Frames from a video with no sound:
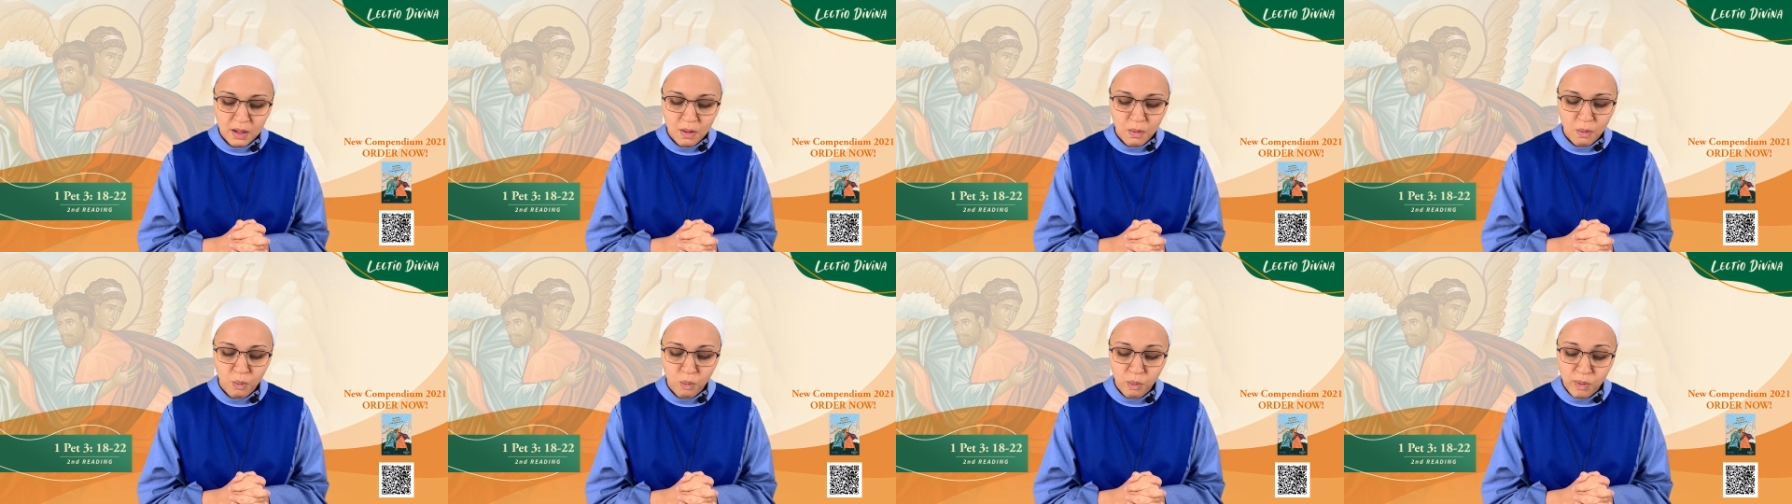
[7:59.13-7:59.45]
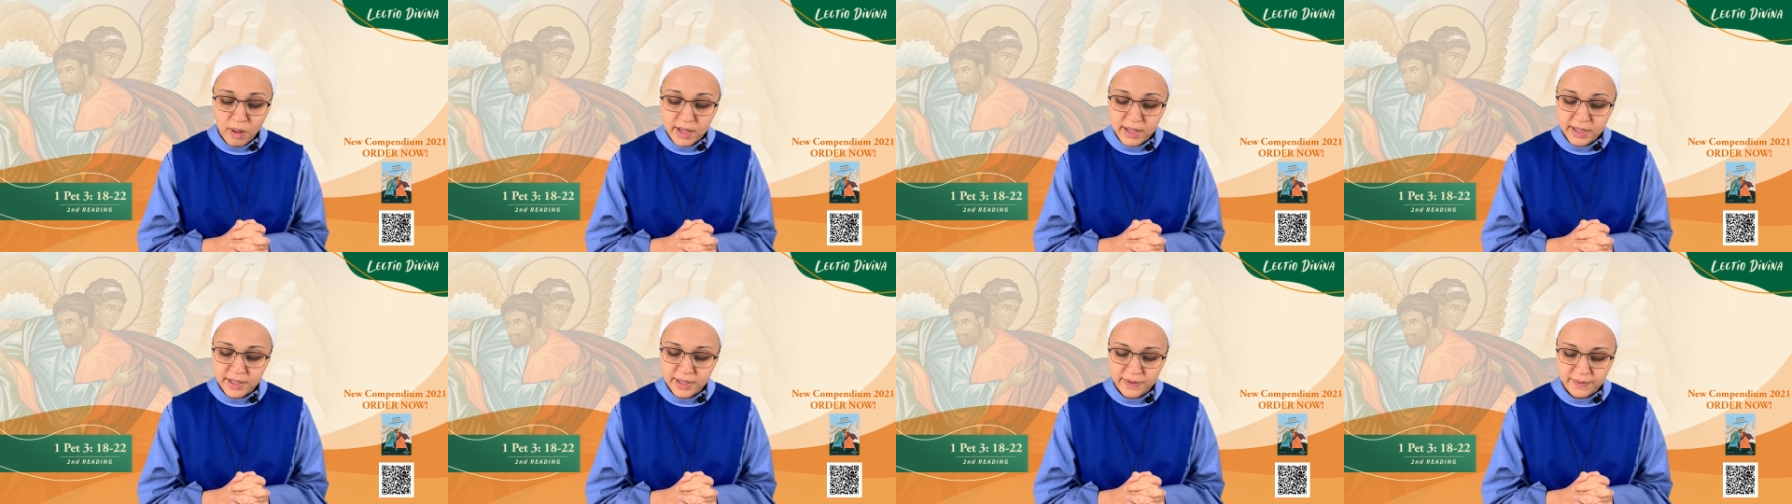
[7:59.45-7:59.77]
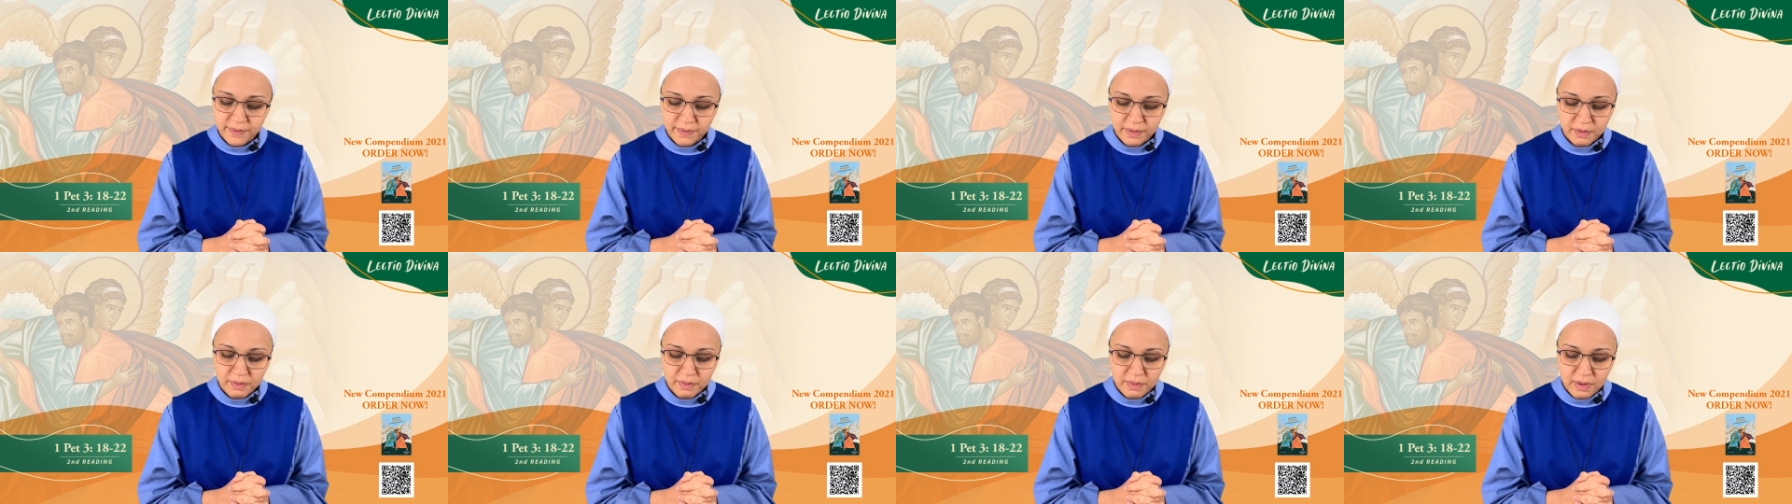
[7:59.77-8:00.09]
once
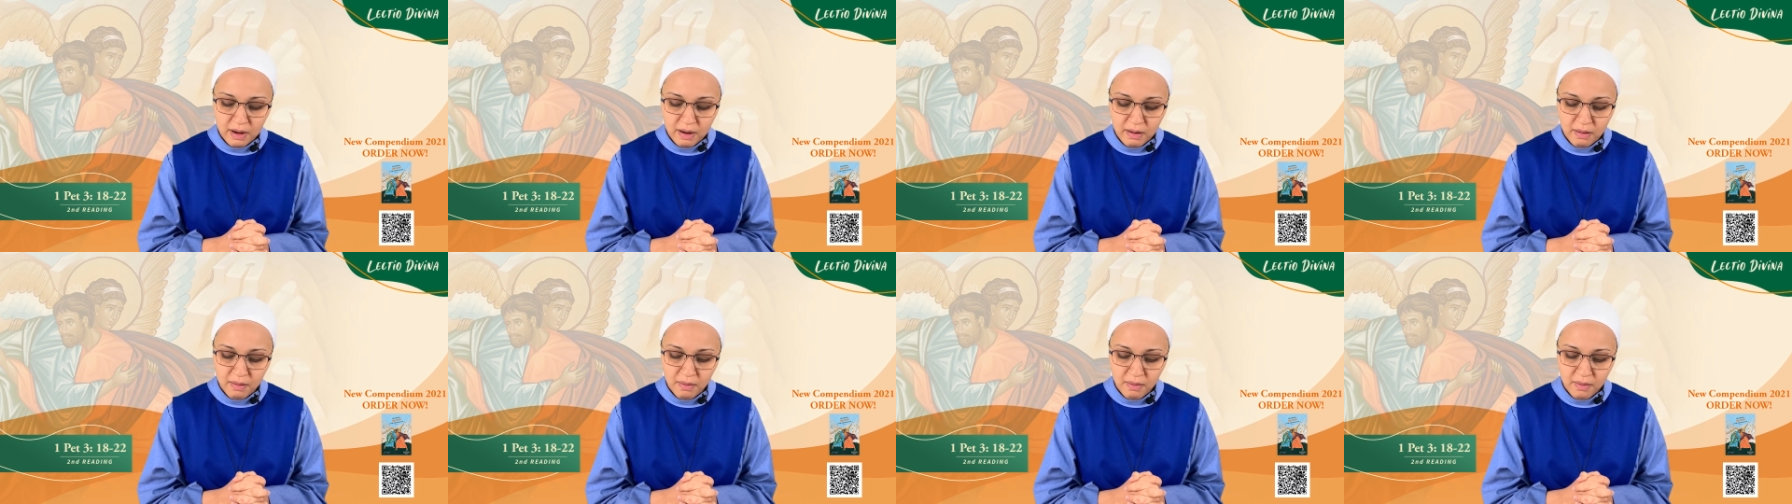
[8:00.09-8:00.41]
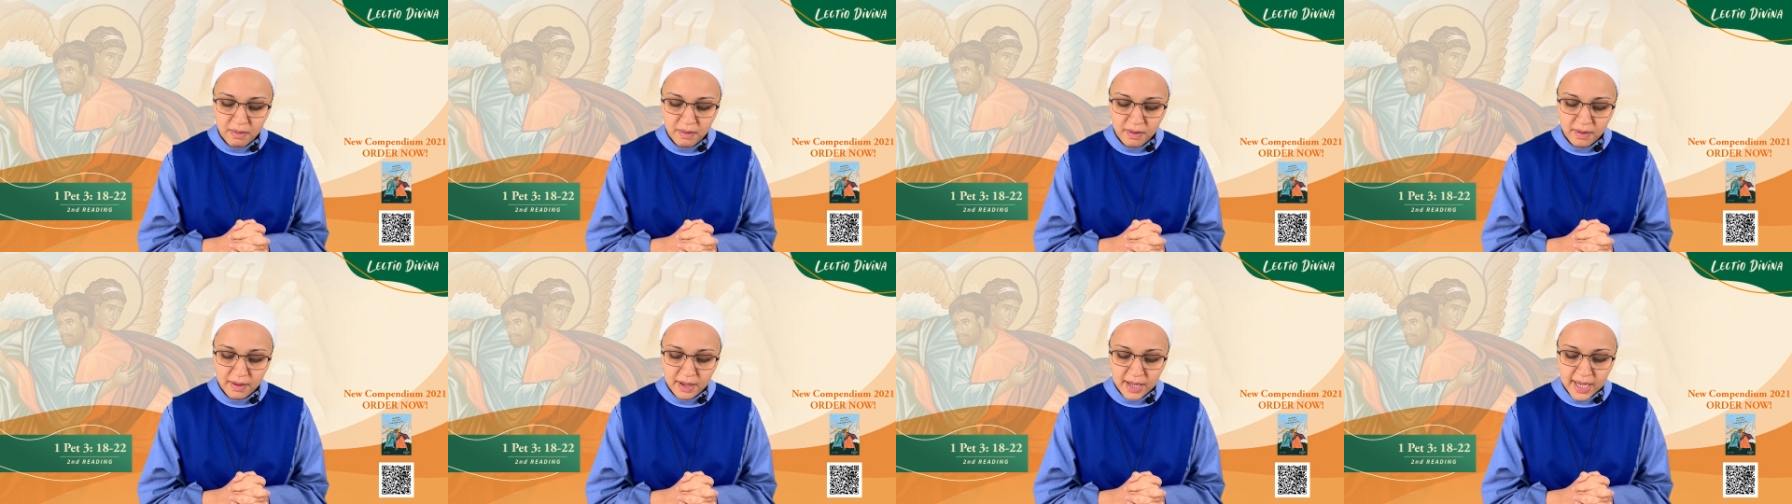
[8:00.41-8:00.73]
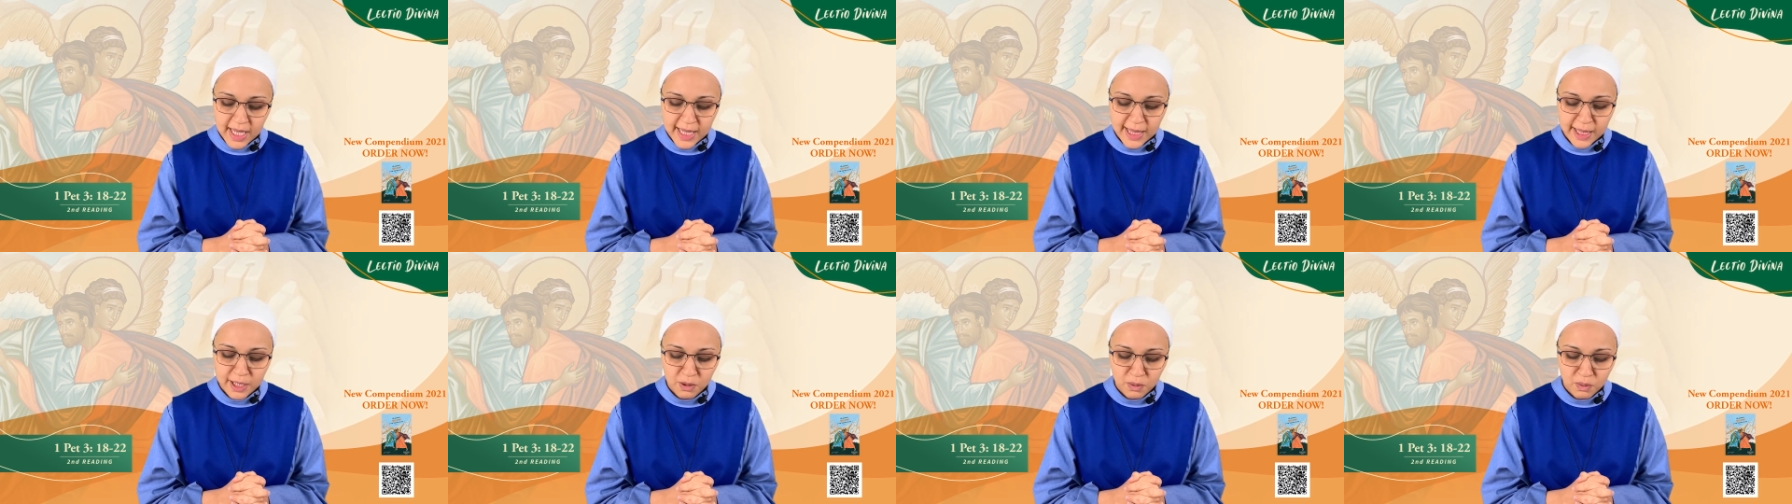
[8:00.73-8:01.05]
for all, the